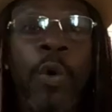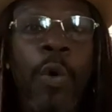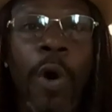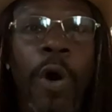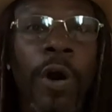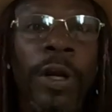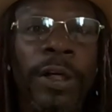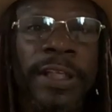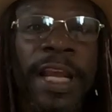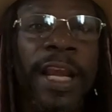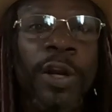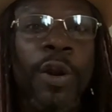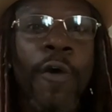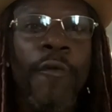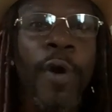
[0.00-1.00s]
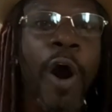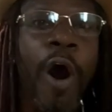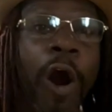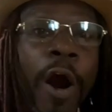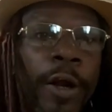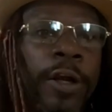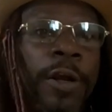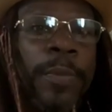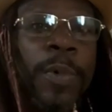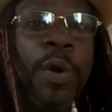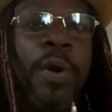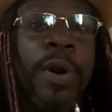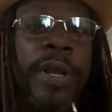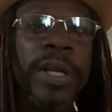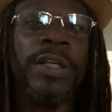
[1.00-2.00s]
who are taking over our
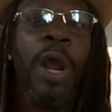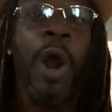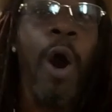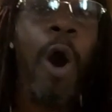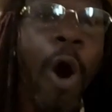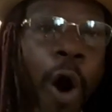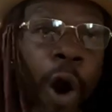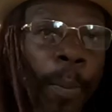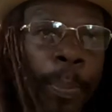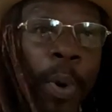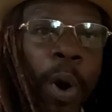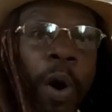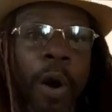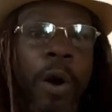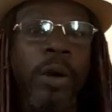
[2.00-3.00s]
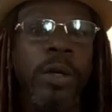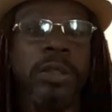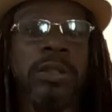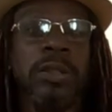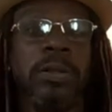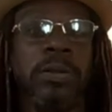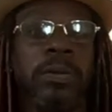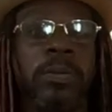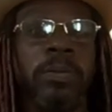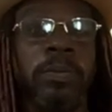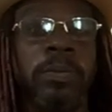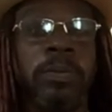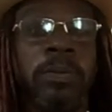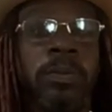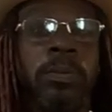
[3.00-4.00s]
communities, our parks,
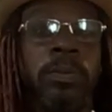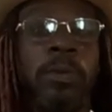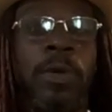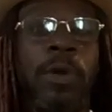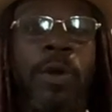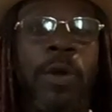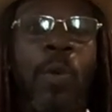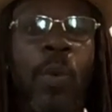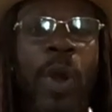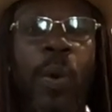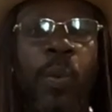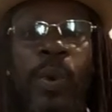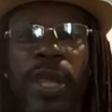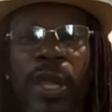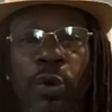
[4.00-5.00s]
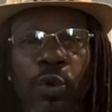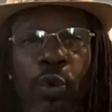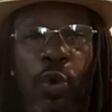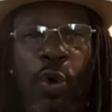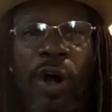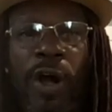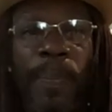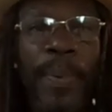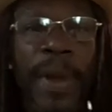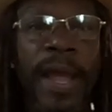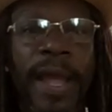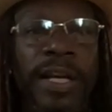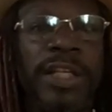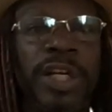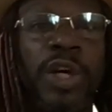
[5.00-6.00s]
where we grew up
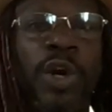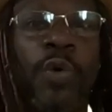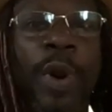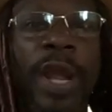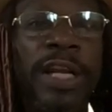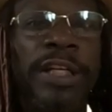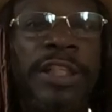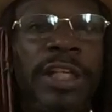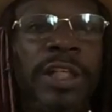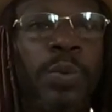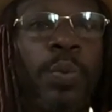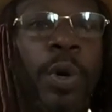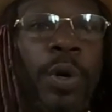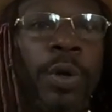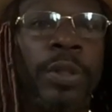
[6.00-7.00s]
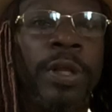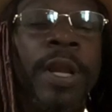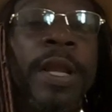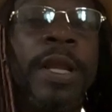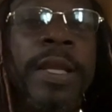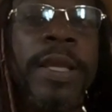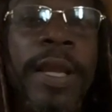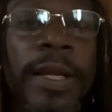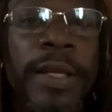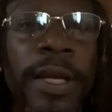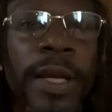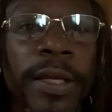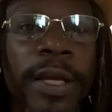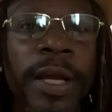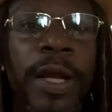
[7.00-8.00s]
at, generations worth. Yeah,
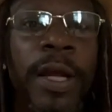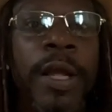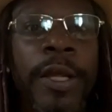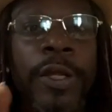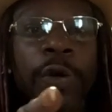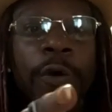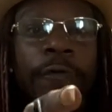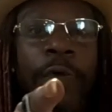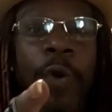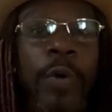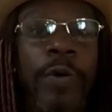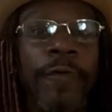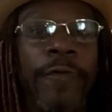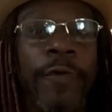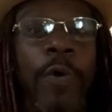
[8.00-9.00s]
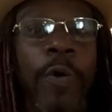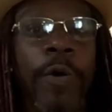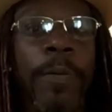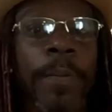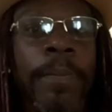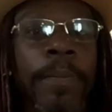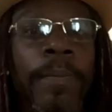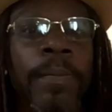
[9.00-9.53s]
you're voting for them.